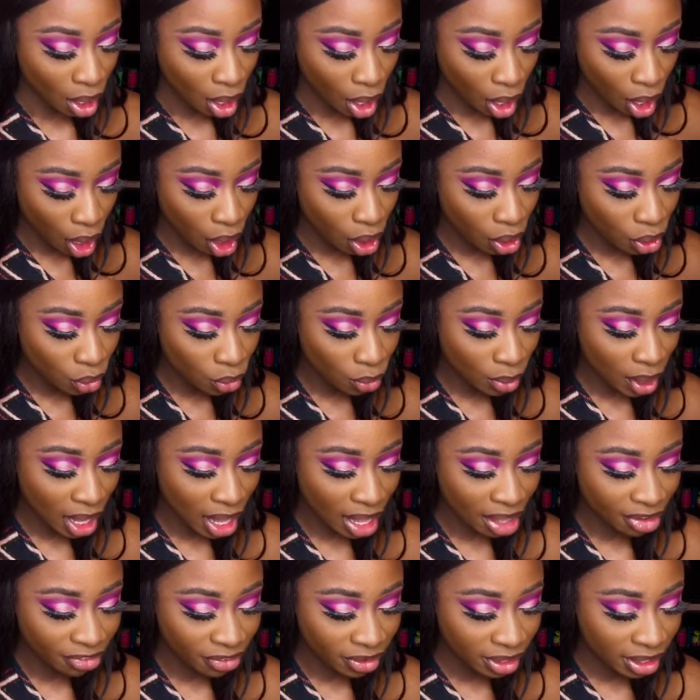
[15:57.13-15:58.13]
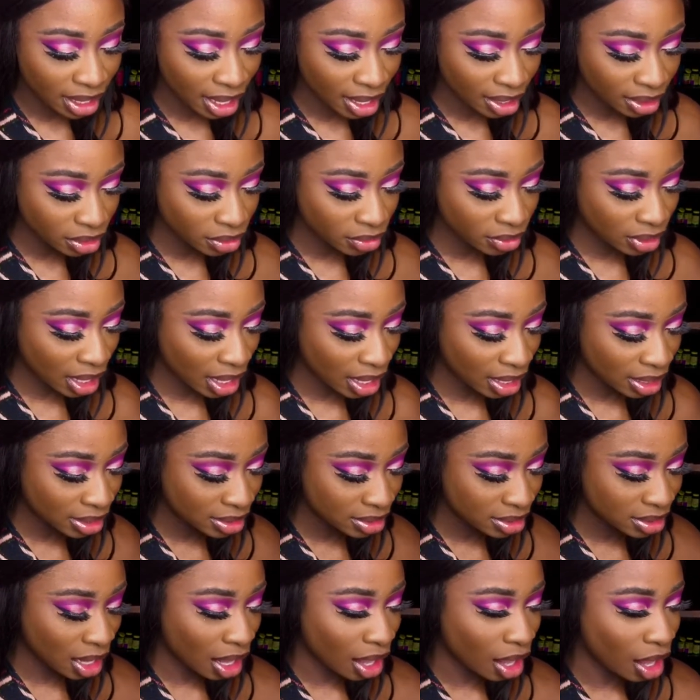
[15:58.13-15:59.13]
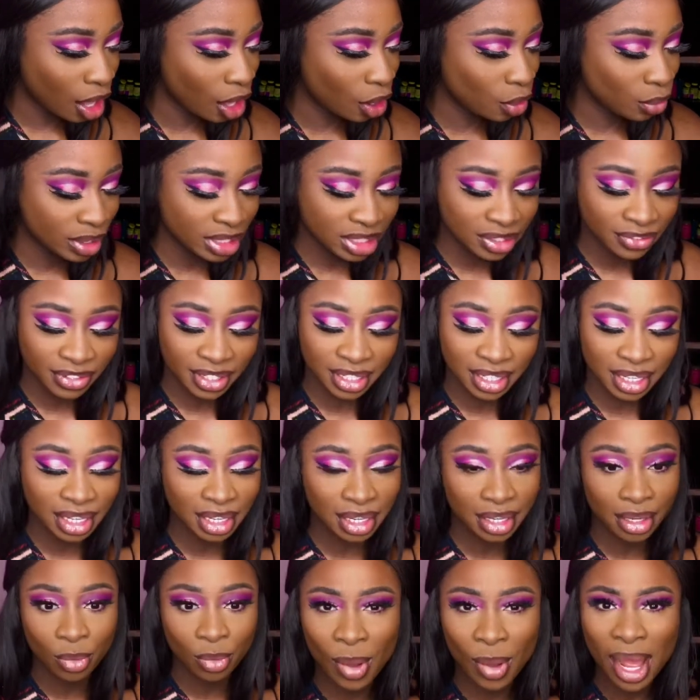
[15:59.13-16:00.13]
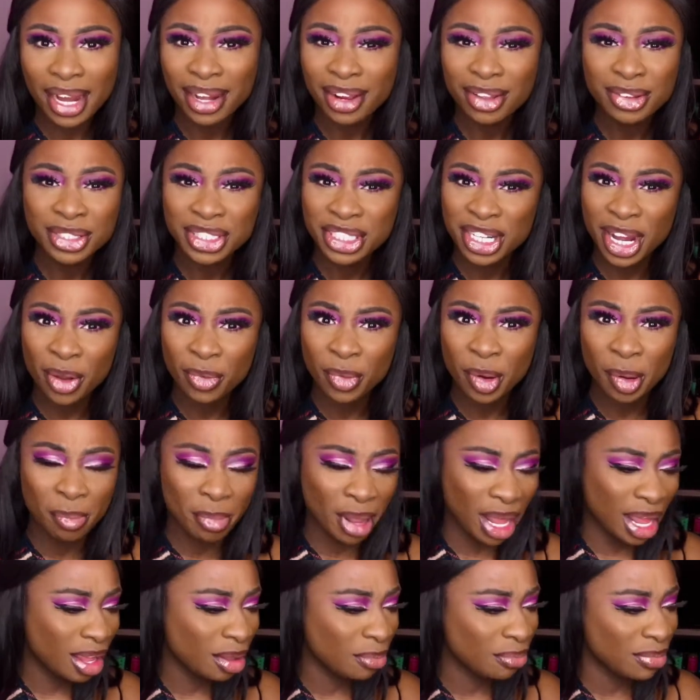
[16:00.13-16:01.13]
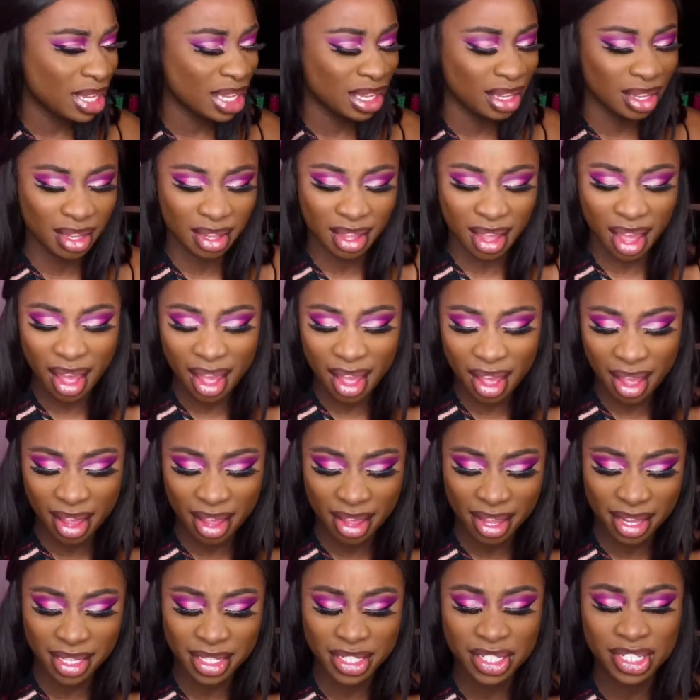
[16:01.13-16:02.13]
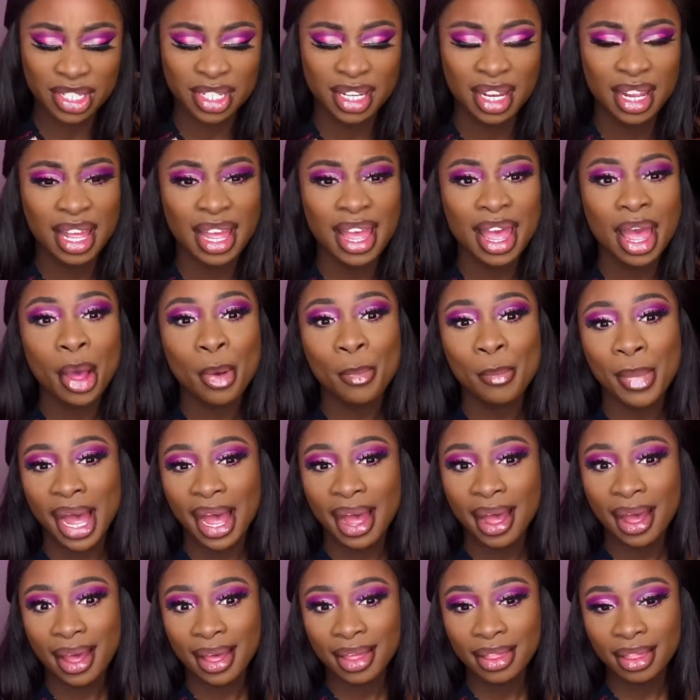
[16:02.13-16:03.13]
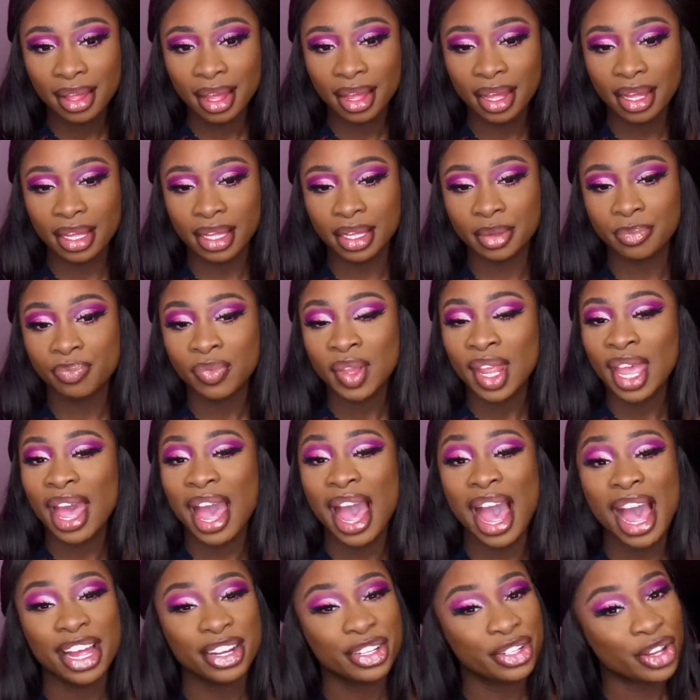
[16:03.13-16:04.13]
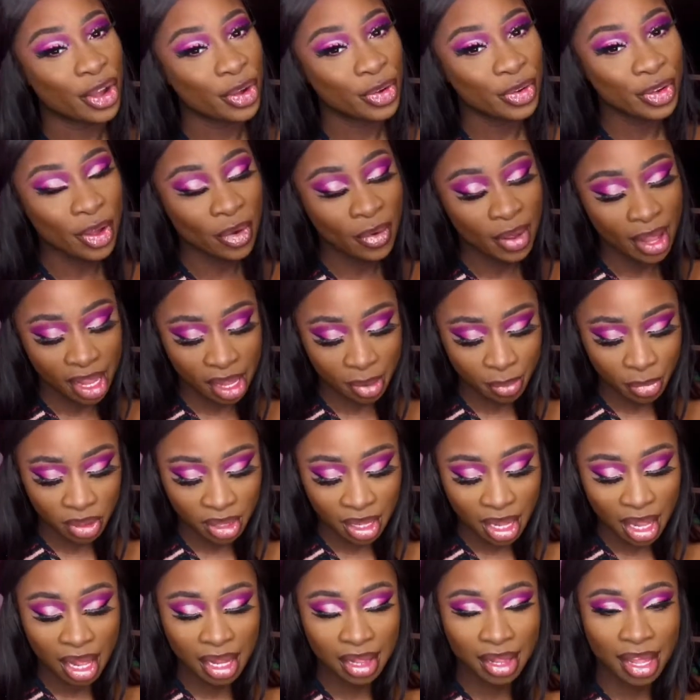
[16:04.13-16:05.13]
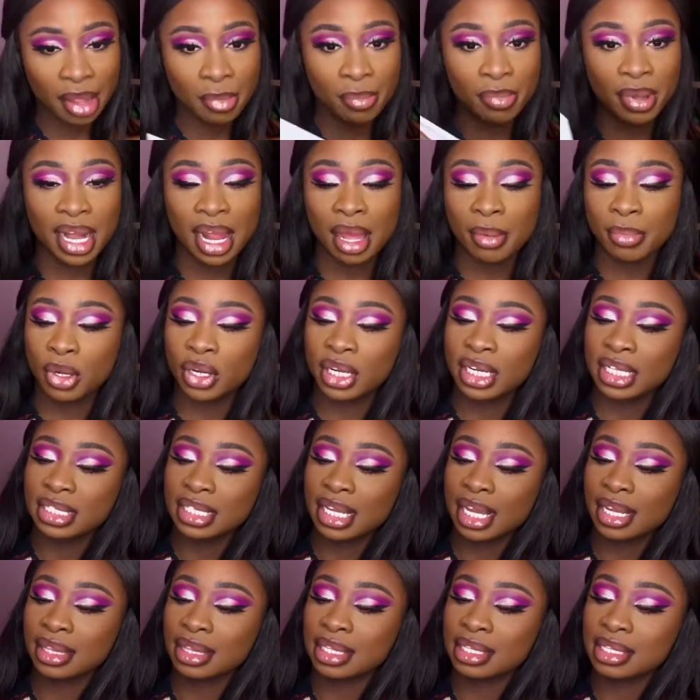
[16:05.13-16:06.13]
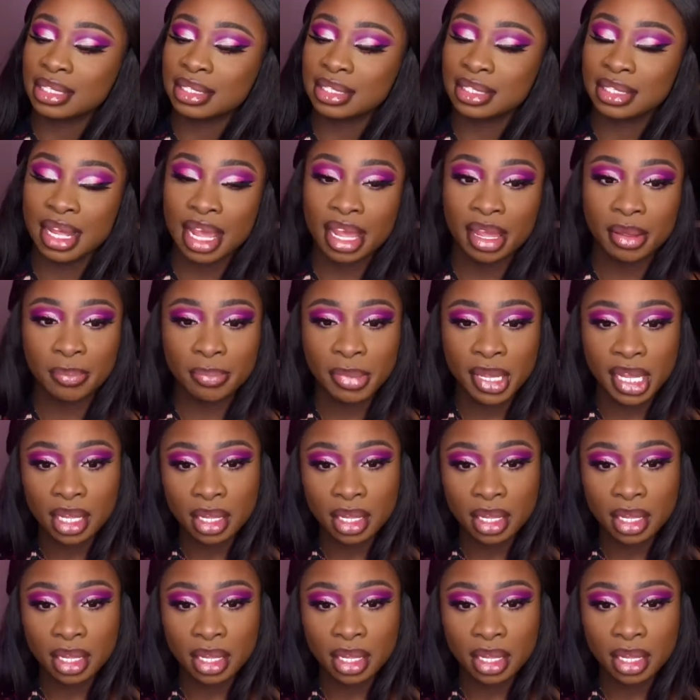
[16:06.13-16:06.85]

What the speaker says: Oh, I forgot, you guys. I always forget. don't y'all remind me? Gosh. My highlight, I don't go ham on the highlight, but I'm gonna take this same pink